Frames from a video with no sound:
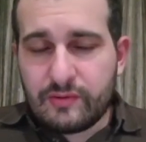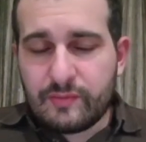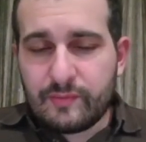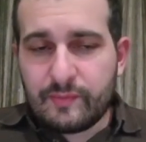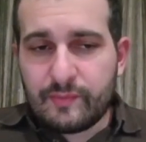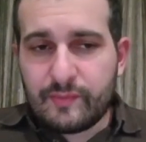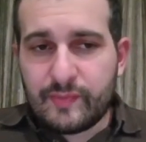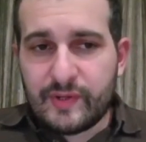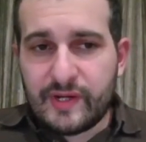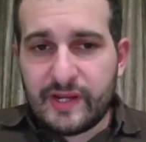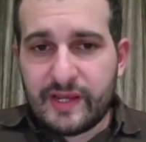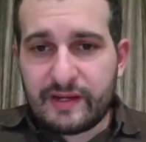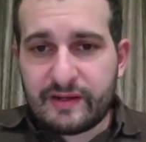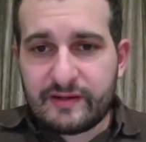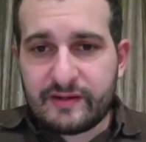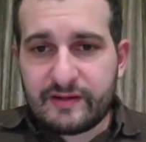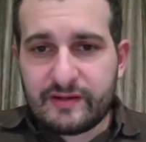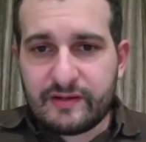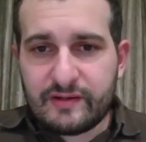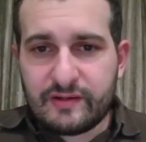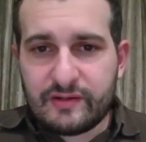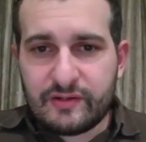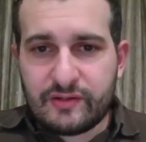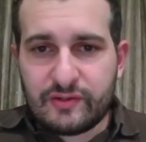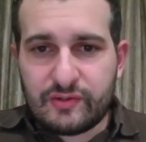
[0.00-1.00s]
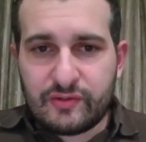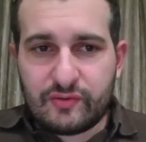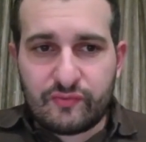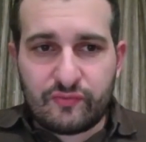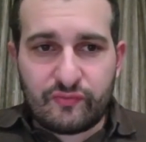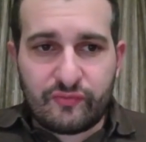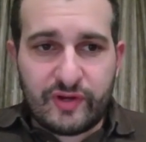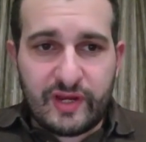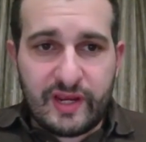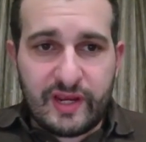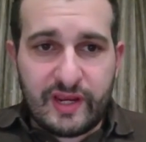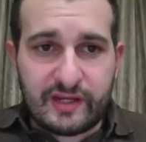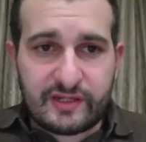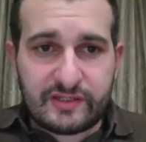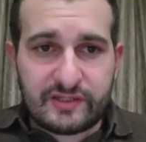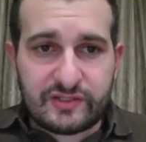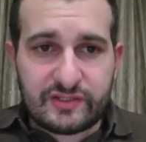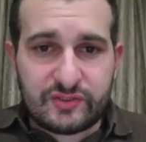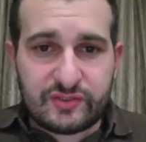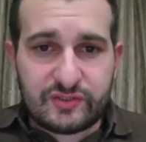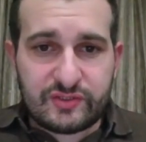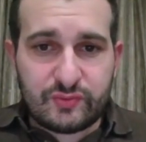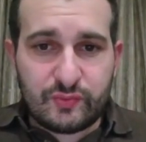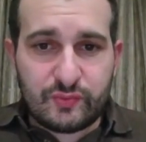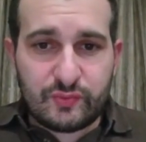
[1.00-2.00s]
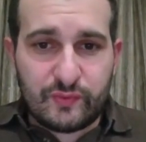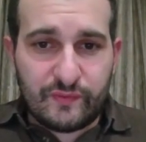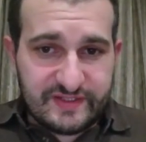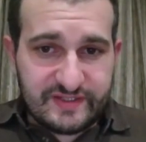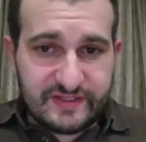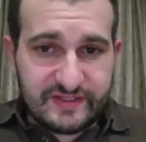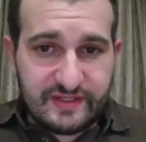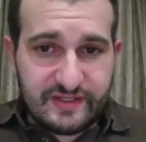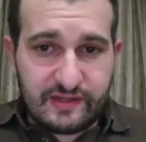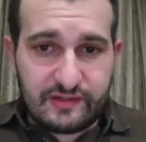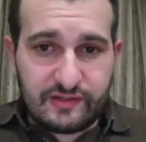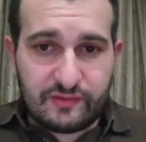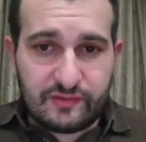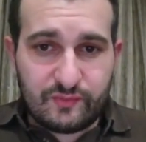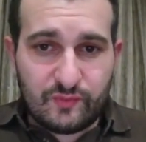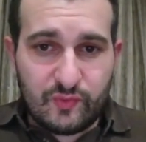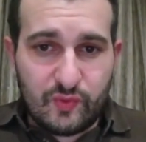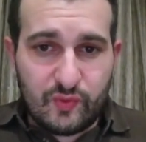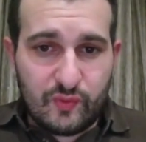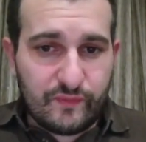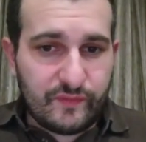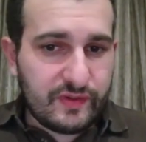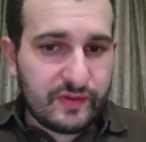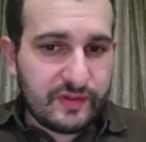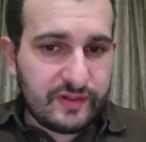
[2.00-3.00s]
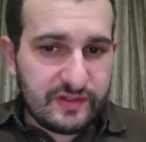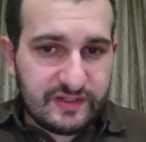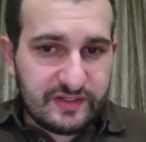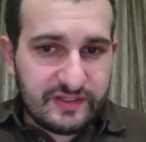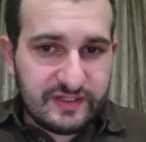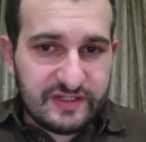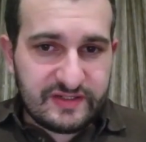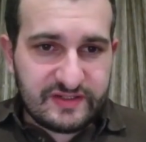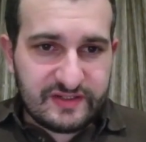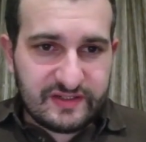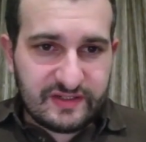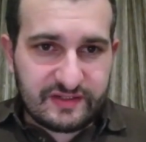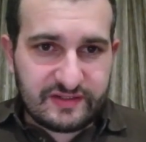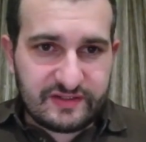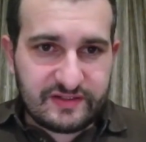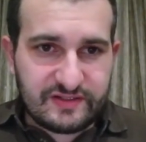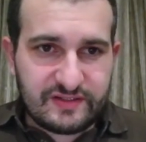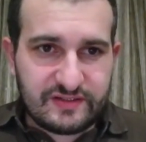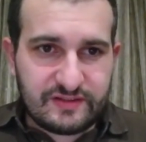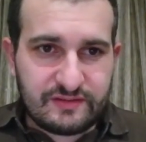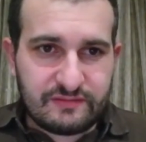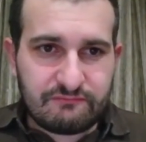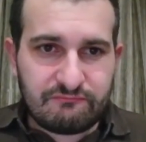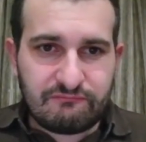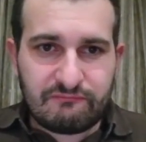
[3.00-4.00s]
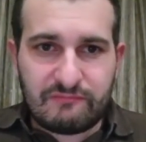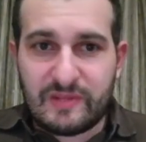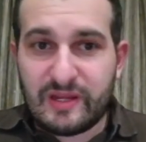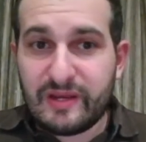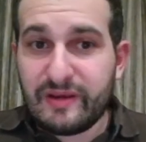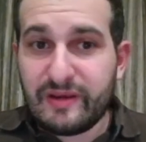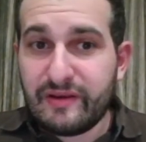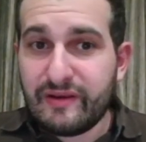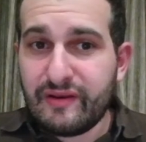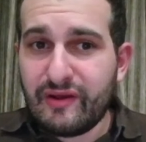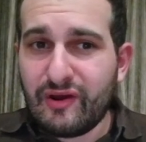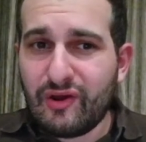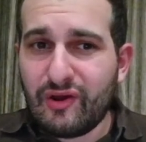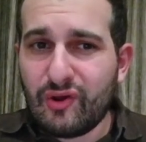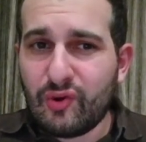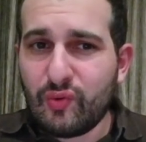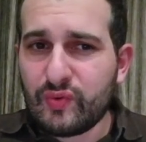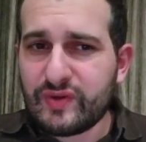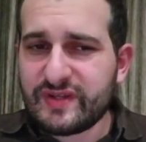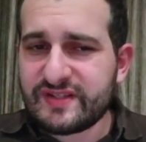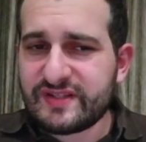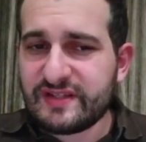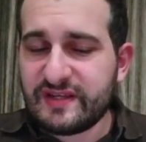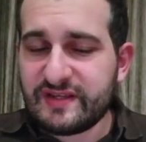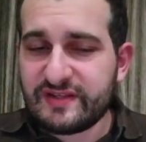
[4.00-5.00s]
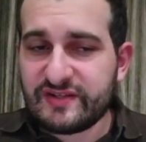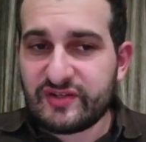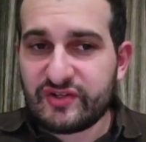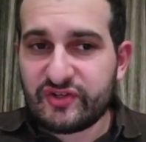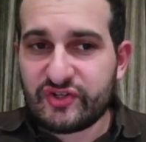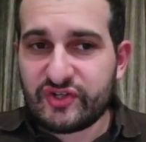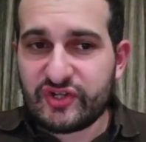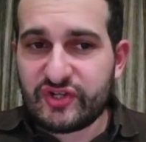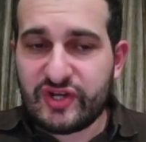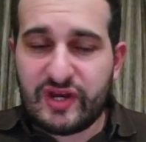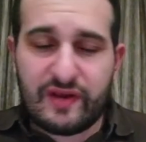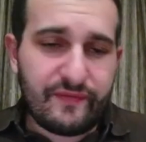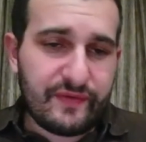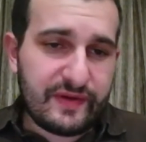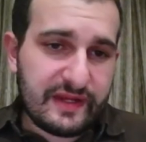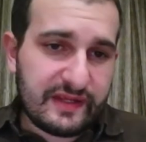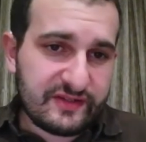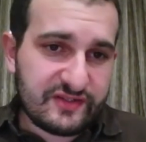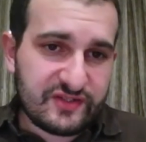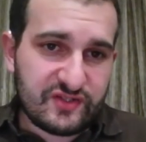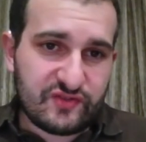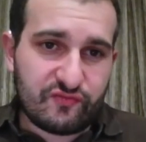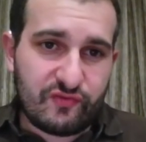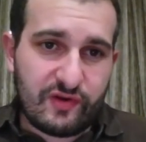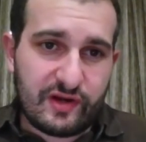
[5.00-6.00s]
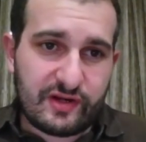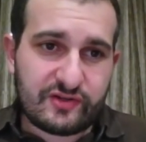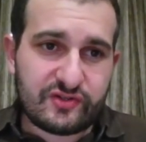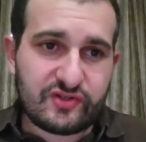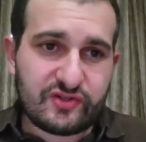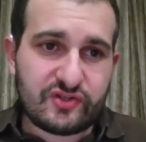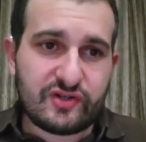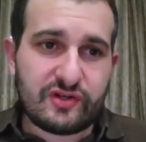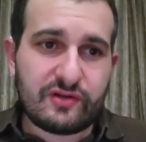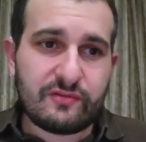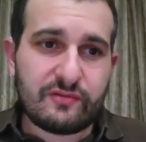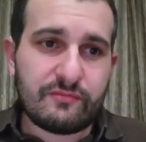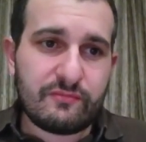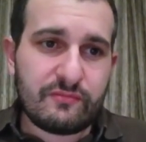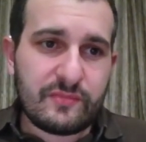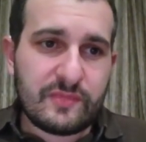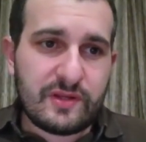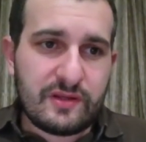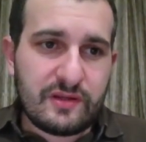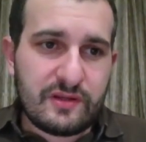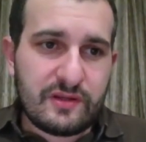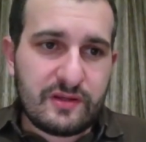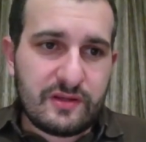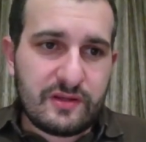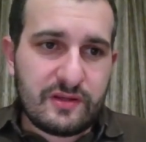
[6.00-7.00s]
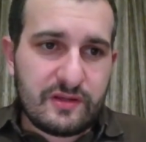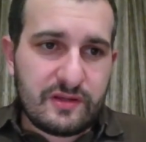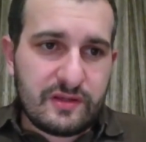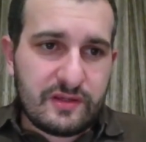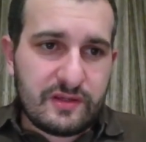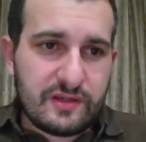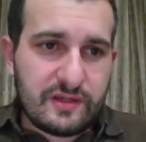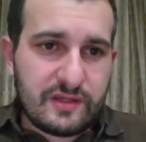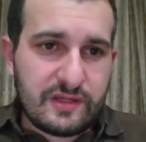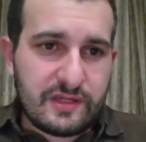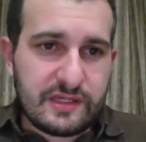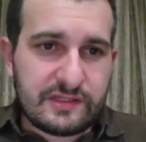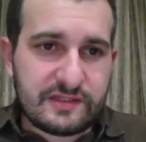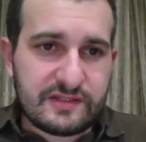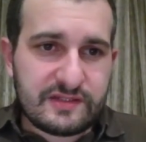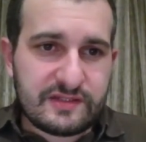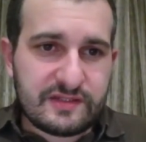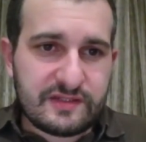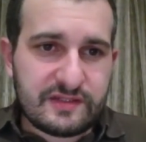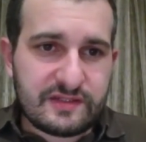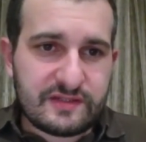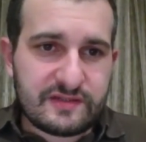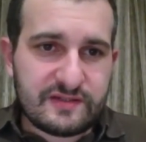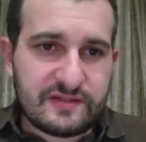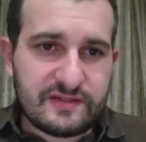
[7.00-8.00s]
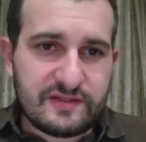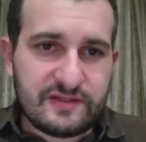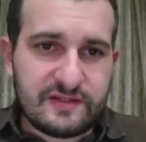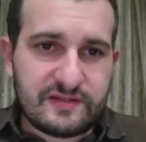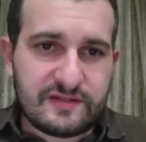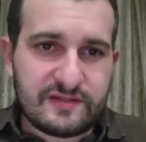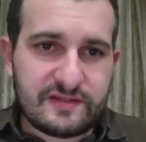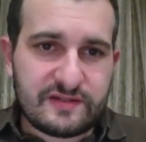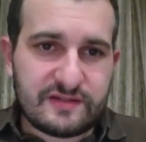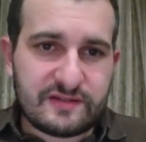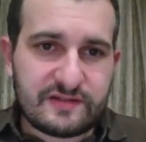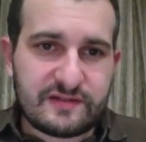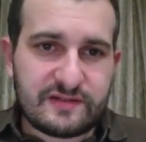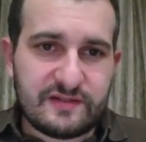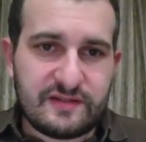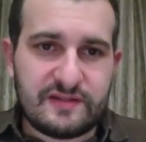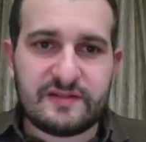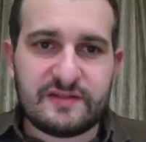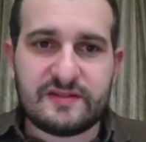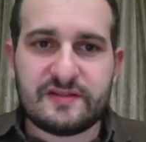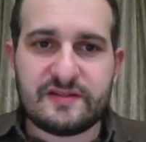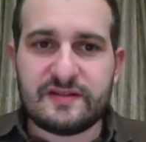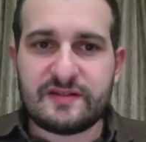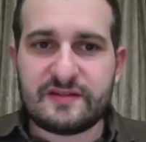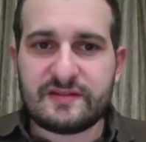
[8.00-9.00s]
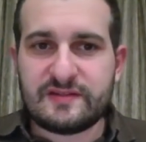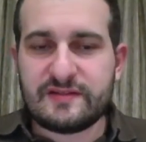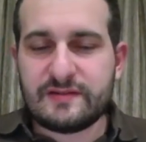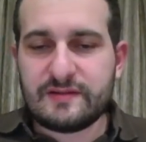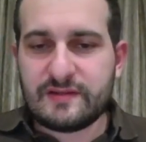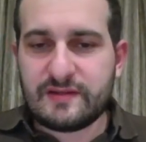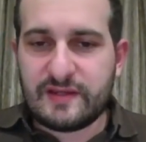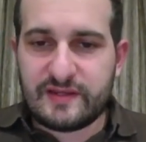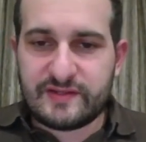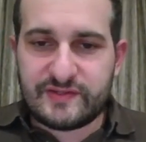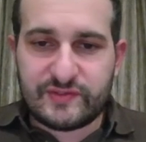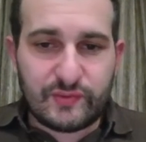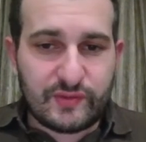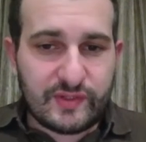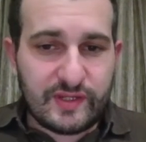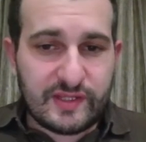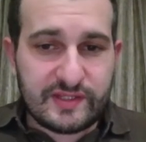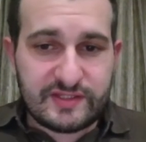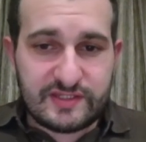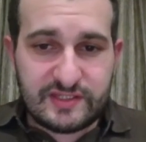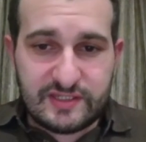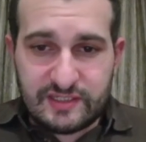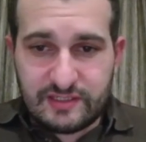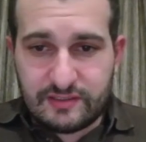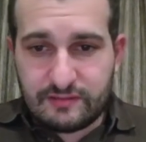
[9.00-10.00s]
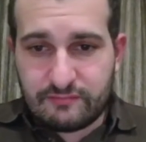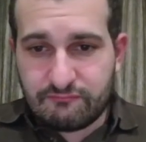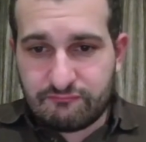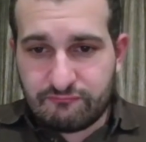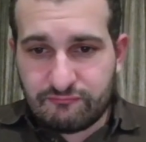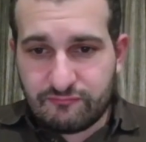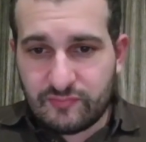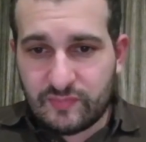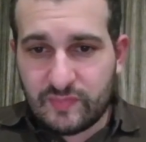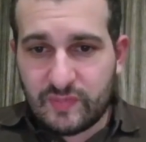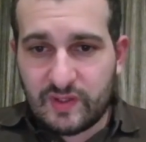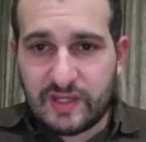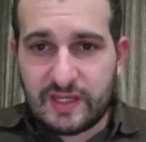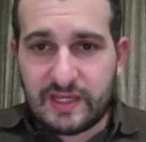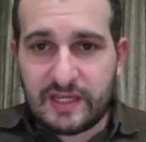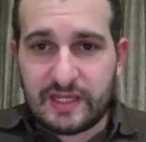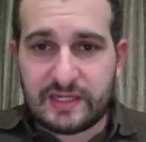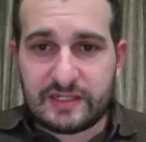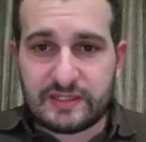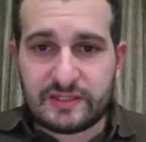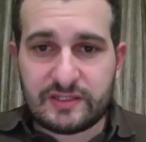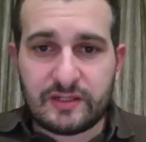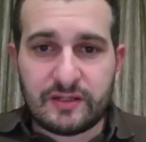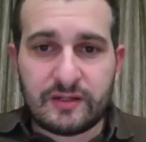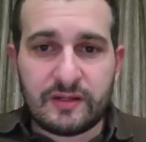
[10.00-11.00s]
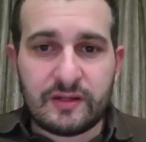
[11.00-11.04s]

black reacts with a standard move d6, and now we see a Scheveningen structure a6, e6, d6, as you can see. And